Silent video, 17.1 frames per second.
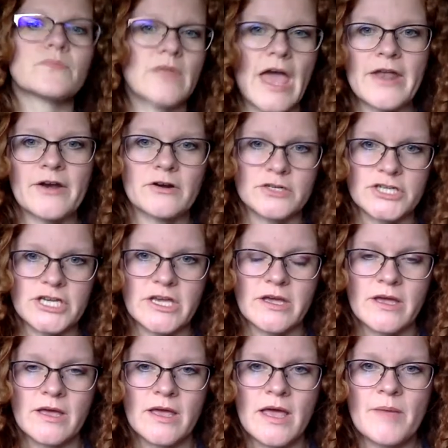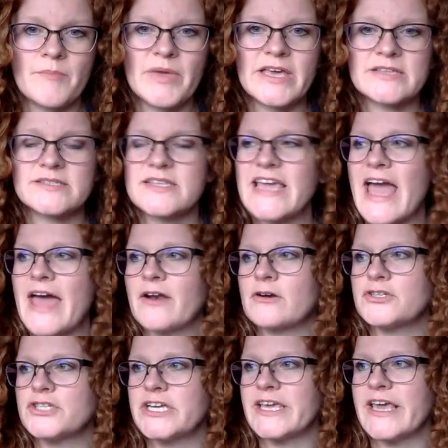energy because the
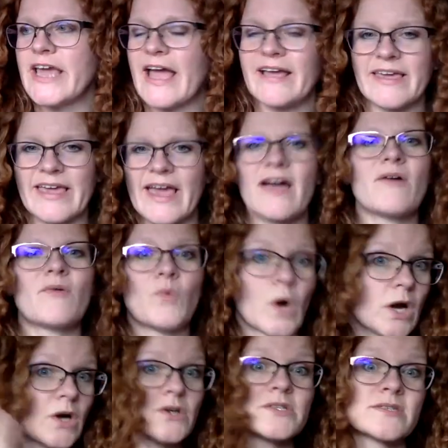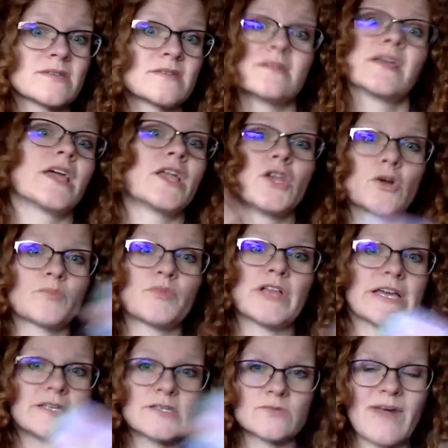energy can't get worse in your
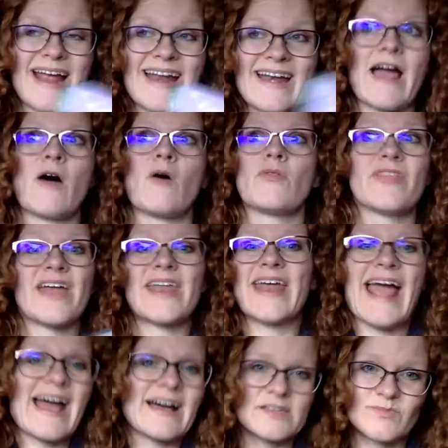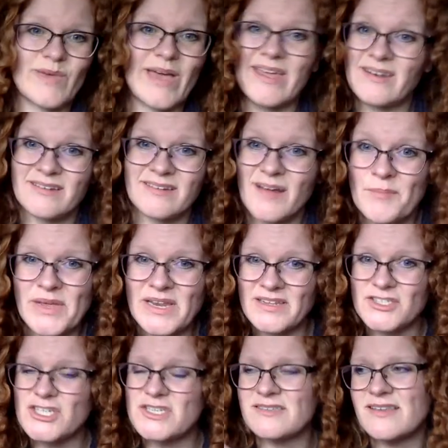place right now than it has been. I mean,
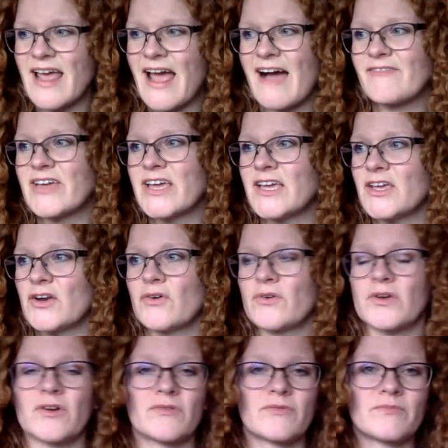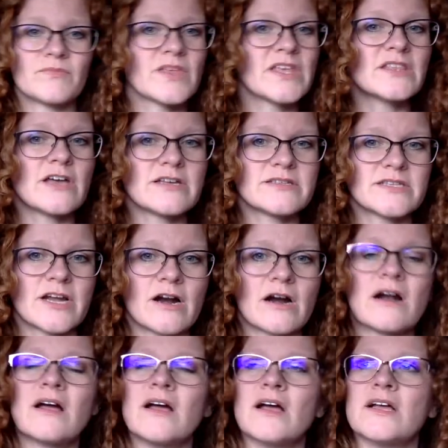just having, you know, your in-laws
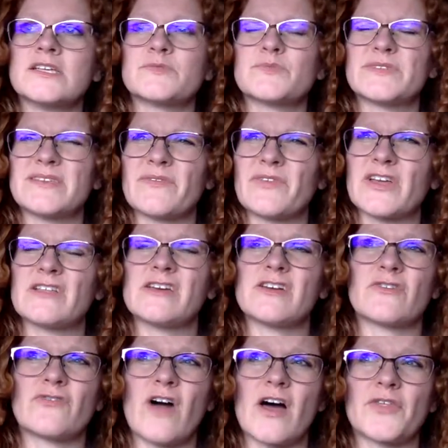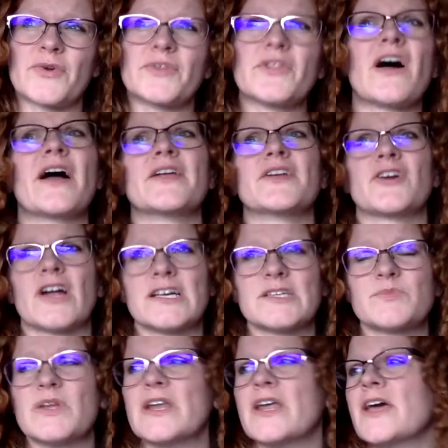there, specifically your father-in-law and your
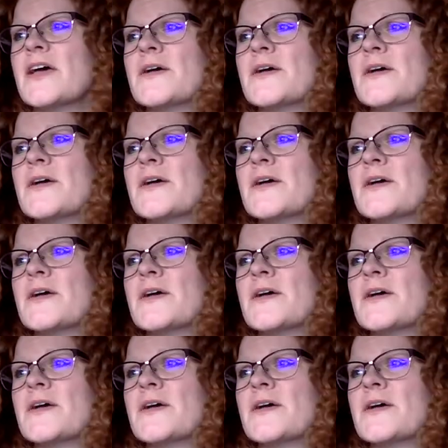husband,